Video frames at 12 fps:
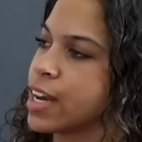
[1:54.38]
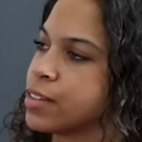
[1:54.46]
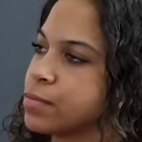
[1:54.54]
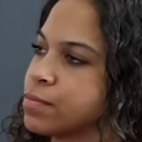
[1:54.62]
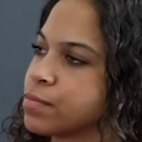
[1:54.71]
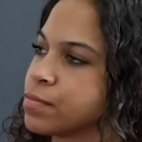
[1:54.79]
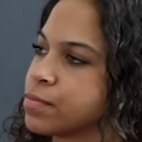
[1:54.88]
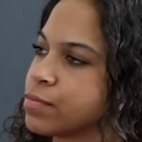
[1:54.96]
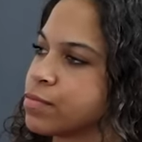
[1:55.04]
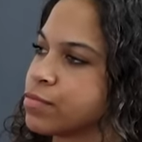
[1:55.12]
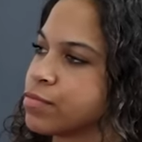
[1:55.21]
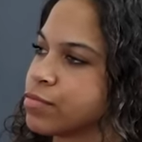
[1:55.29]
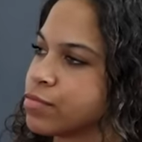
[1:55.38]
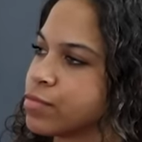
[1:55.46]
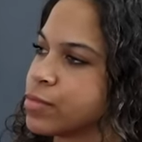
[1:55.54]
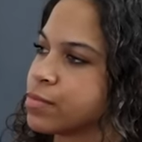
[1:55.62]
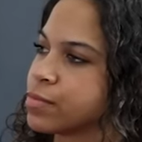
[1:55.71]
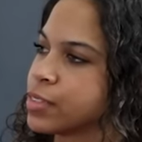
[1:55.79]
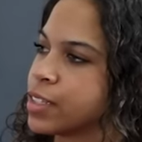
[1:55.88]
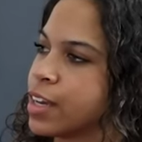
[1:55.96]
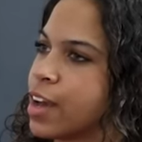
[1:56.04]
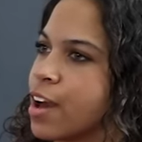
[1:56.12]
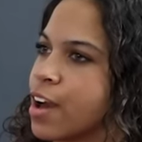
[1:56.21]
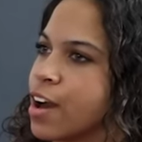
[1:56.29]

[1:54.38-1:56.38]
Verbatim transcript: Yeah. What about you?